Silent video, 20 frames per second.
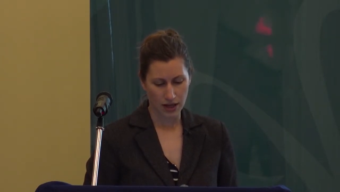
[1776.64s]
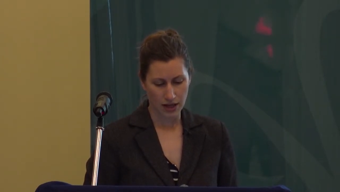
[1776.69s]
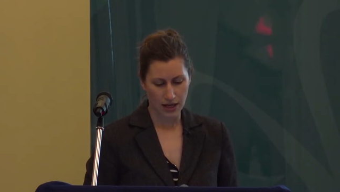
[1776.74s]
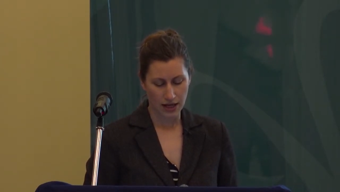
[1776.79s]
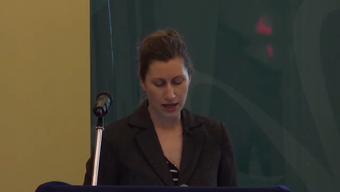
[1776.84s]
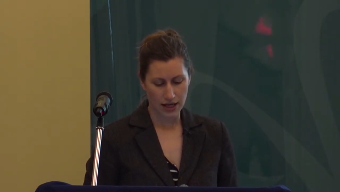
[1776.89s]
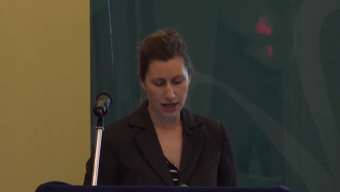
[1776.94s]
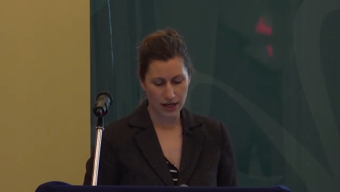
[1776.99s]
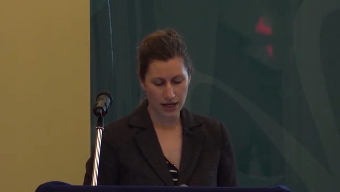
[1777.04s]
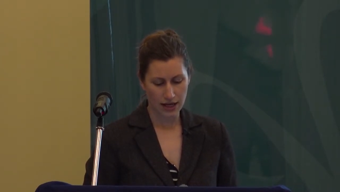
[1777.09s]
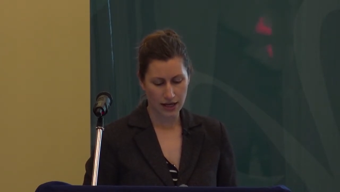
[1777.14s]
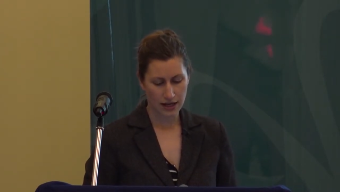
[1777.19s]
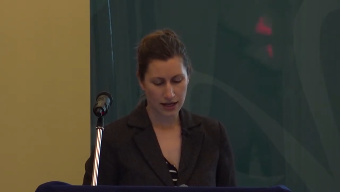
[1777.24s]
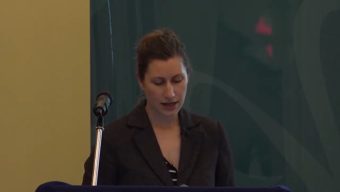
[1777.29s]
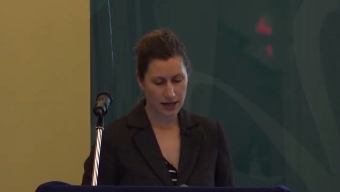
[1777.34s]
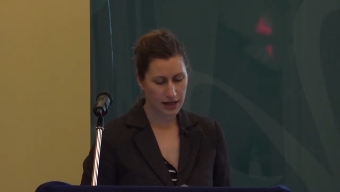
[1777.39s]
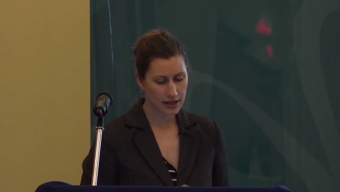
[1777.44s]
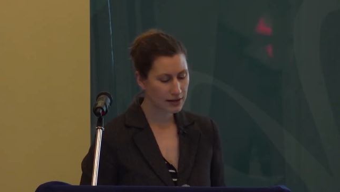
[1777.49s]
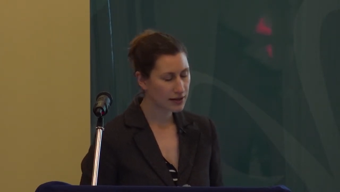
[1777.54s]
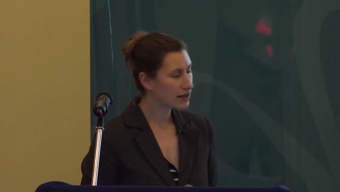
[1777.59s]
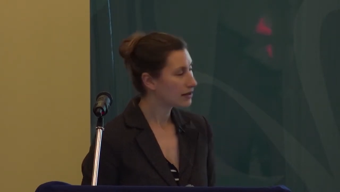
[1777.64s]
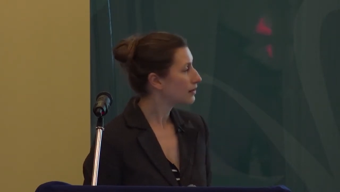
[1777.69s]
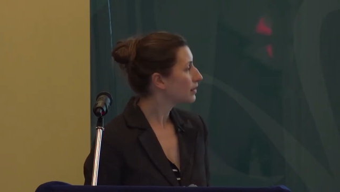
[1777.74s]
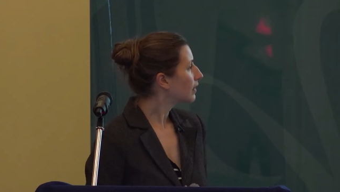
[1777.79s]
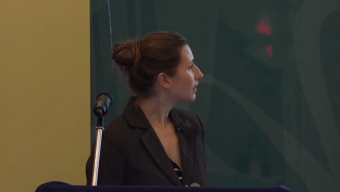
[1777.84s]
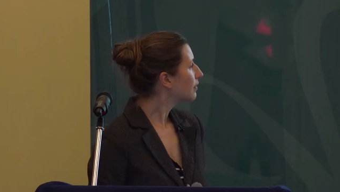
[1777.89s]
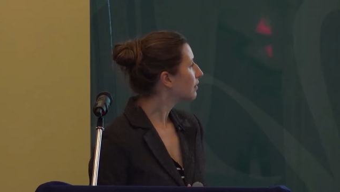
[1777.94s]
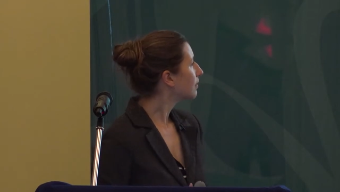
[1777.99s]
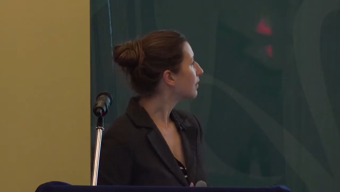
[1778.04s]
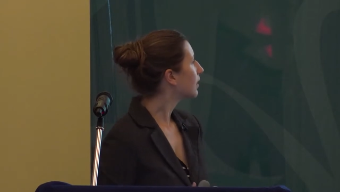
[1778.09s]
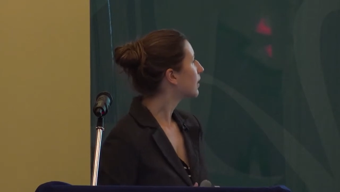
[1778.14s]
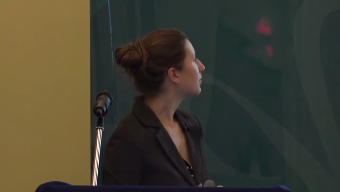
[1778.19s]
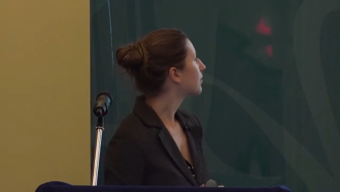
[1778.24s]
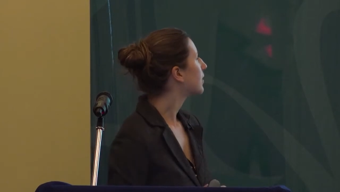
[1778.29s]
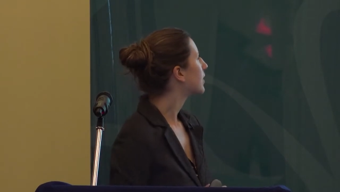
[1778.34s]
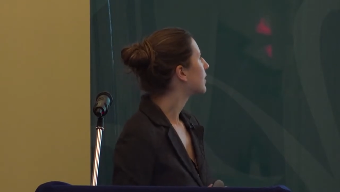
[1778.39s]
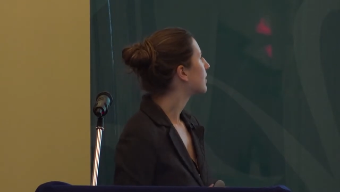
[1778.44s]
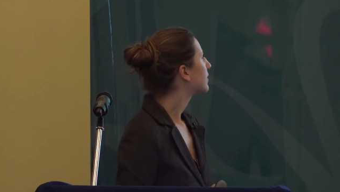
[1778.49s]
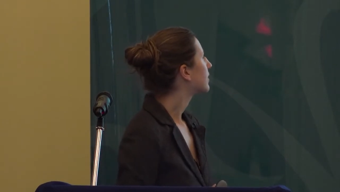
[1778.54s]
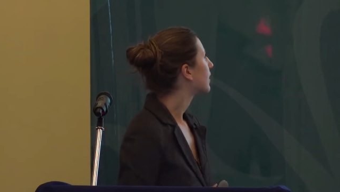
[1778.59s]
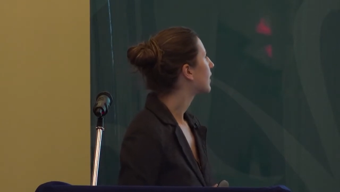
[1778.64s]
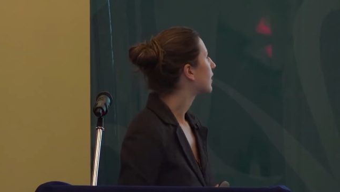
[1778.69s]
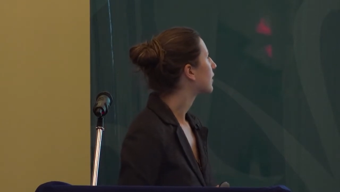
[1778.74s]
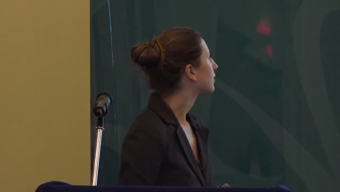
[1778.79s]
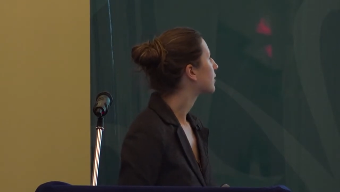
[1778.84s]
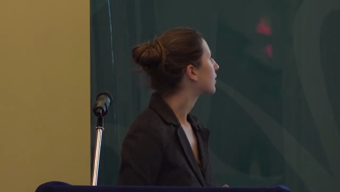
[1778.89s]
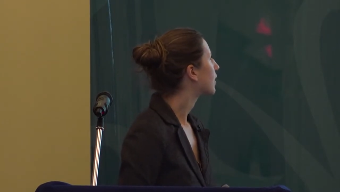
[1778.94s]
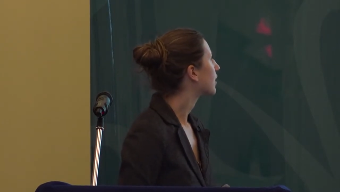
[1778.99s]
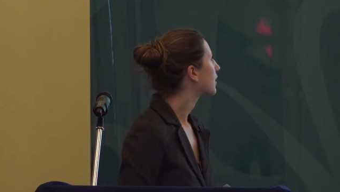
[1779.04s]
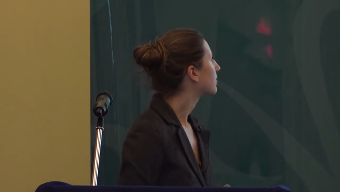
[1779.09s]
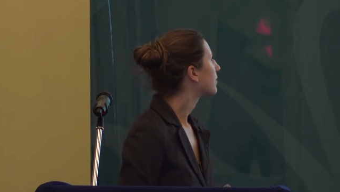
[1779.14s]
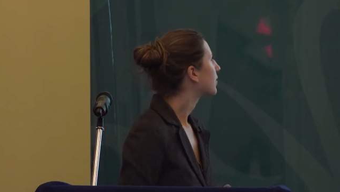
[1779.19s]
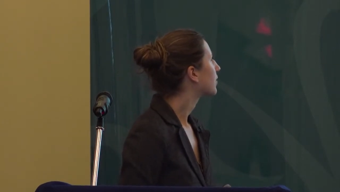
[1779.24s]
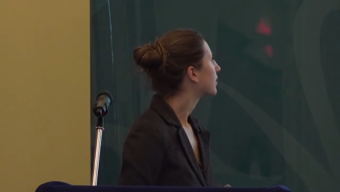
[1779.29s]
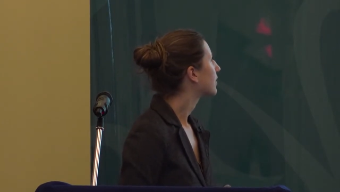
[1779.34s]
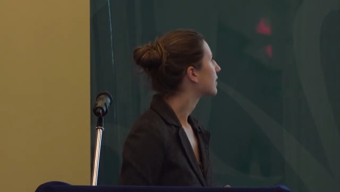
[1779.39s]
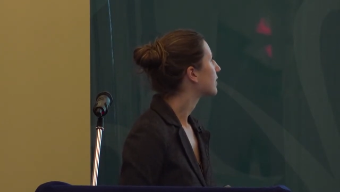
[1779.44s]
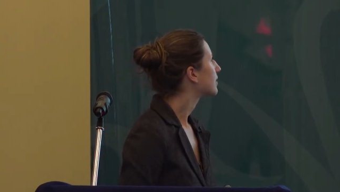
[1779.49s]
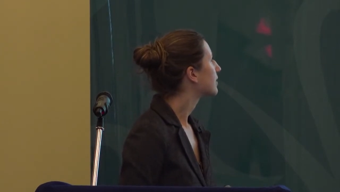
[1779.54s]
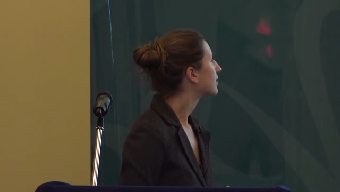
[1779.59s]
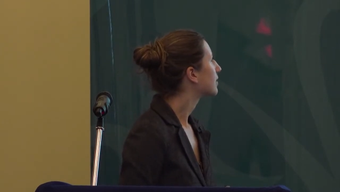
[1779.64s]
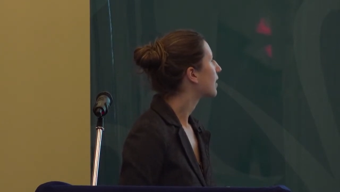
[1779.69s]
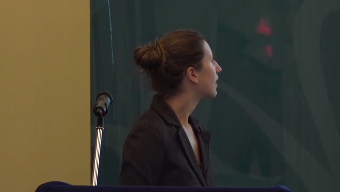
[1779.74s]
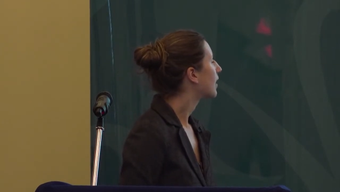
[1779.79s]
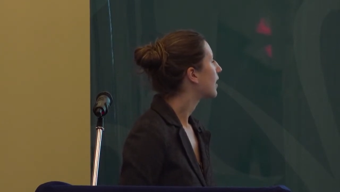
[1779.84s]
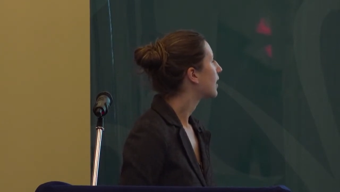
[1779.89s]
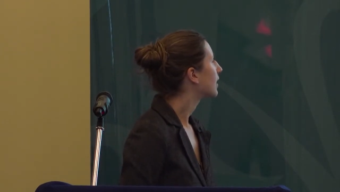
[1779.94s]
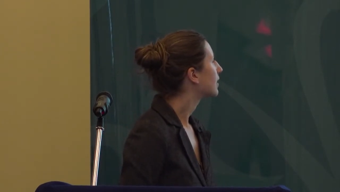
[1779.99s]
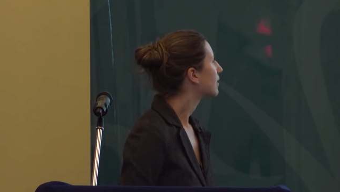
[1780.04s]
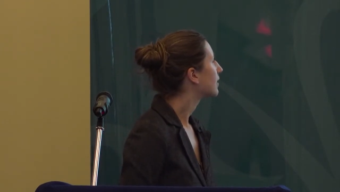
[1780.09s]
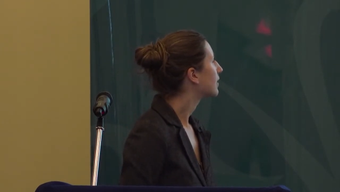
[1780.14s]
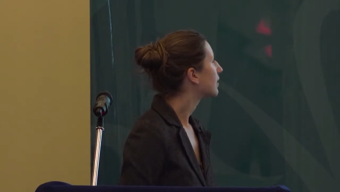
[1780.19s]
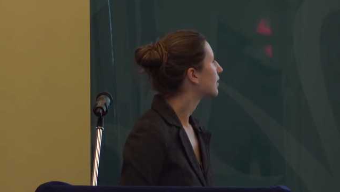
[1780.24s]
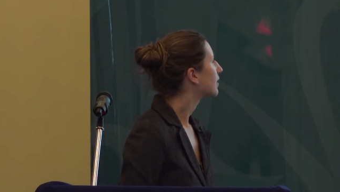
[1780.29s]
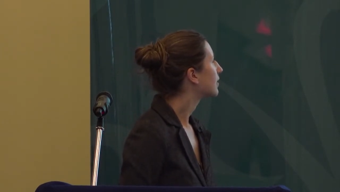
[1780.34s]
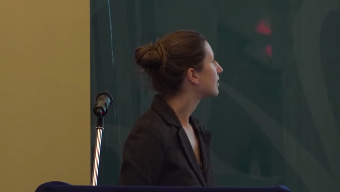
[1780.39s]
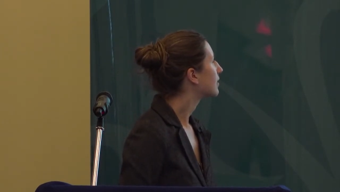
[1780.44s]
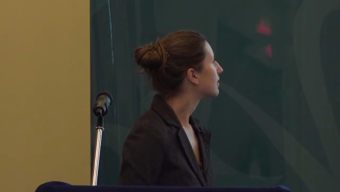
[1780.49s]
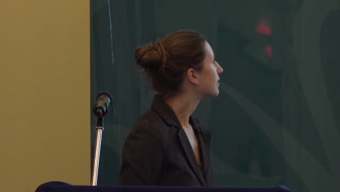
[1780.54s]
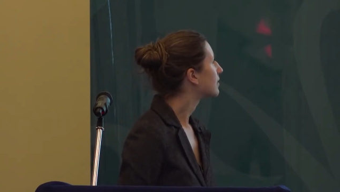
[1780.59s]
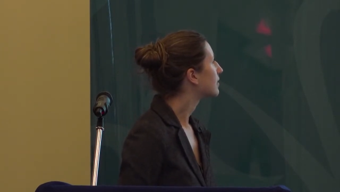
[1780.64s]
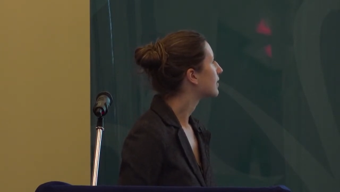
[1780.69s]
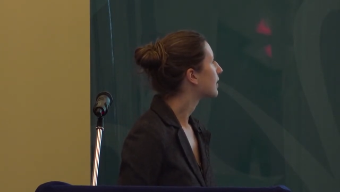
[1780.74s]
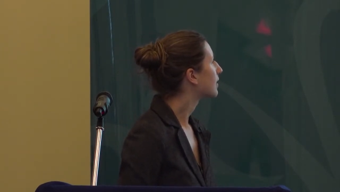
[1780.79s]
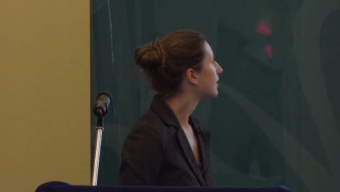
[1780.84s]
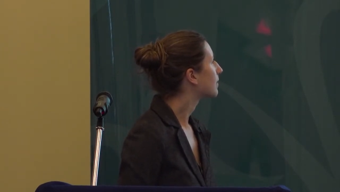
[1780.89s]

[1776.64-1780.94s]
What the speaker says: And then the other thing I wanted to talk about on this slide is